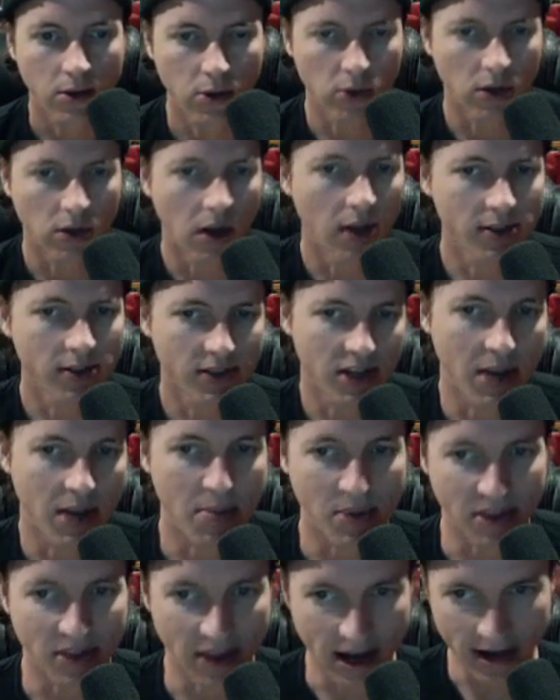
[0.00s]
I'll, stop
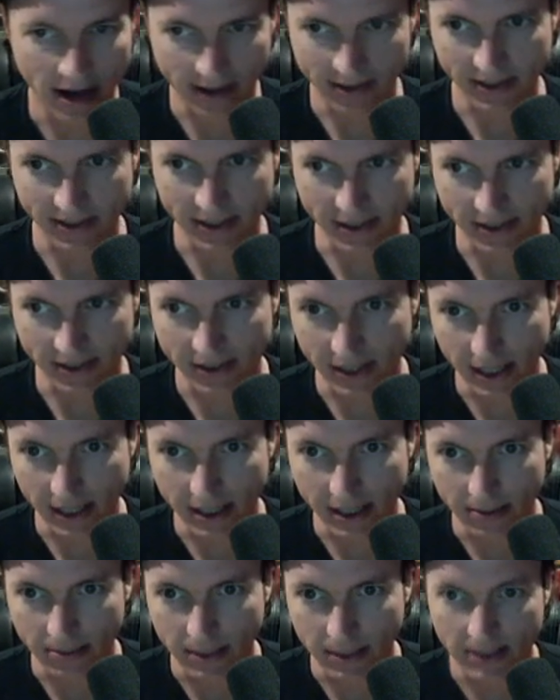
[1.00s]
it there since
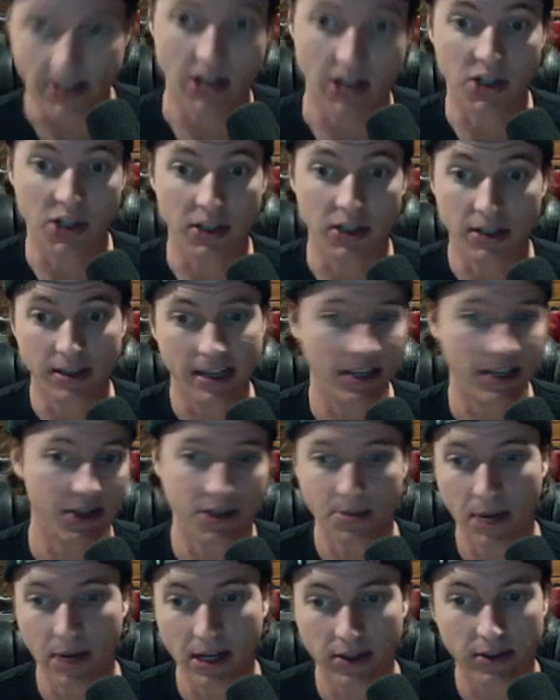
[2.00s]
um, essentially the
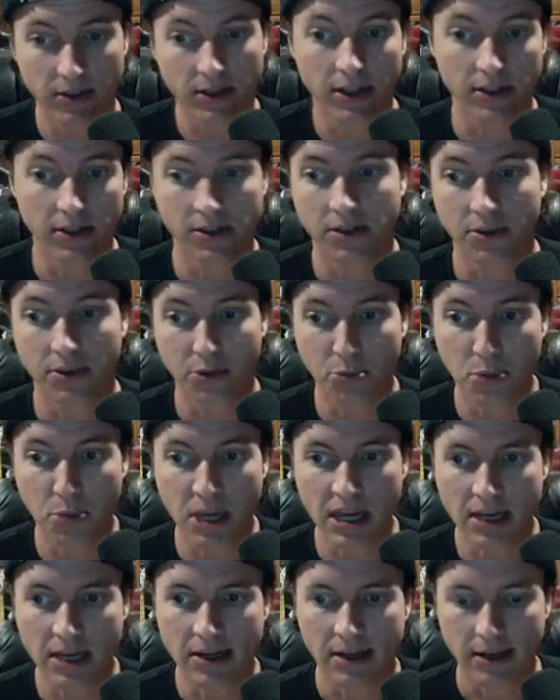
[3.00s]
instrumental starts to
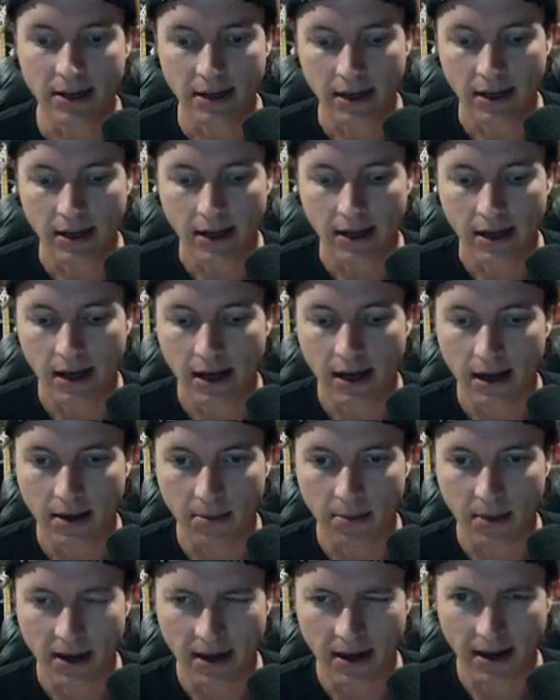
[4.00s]
repeat.
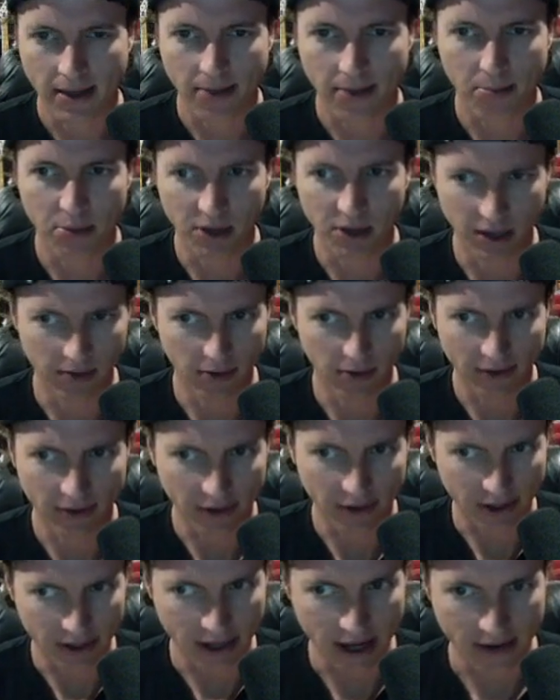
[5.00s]
Um, and I believe we've
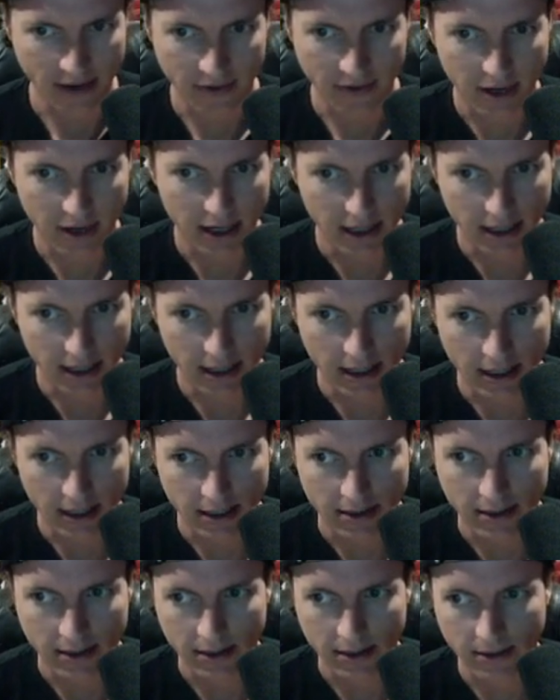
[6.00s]
heard every
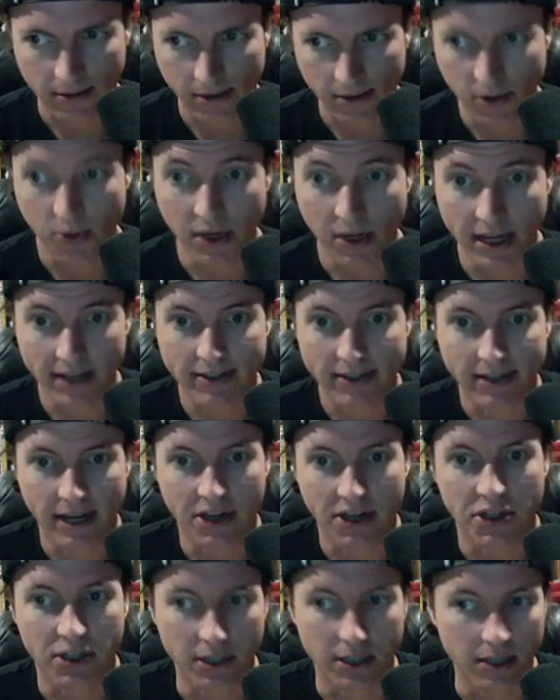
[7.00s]
uh, unique
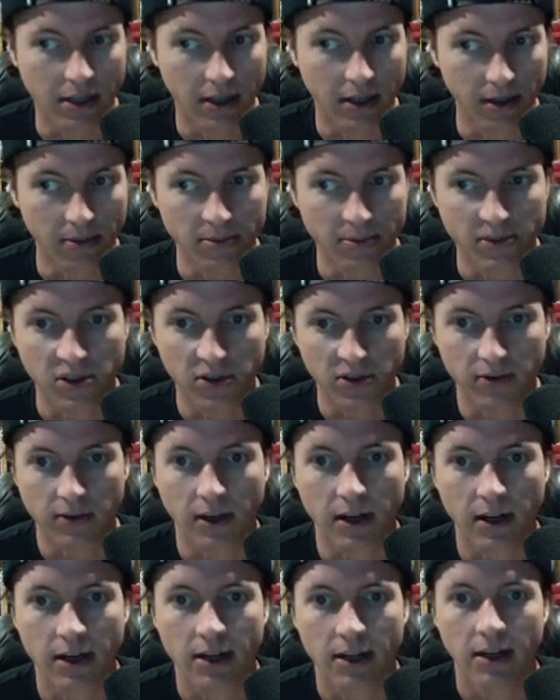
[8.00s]
section um, so far.